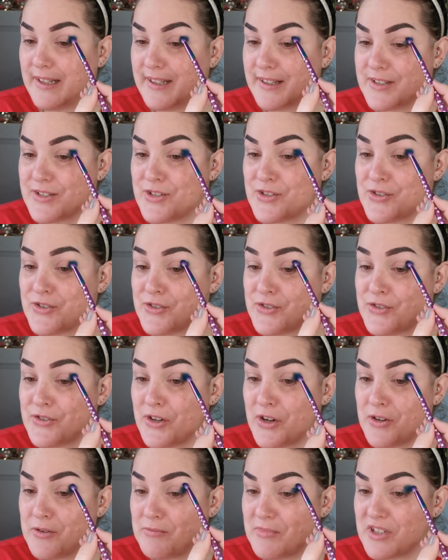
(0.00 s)
it's
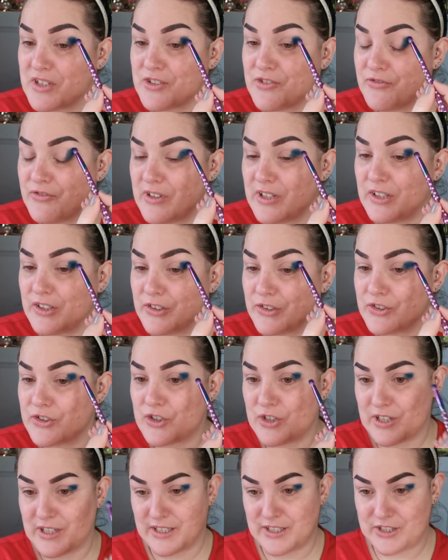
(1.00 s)
so much fun
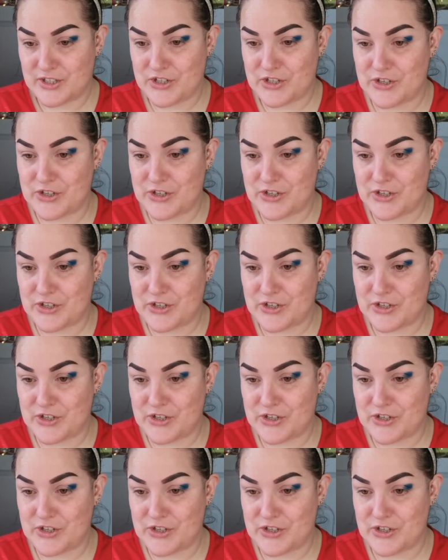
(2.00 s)
trying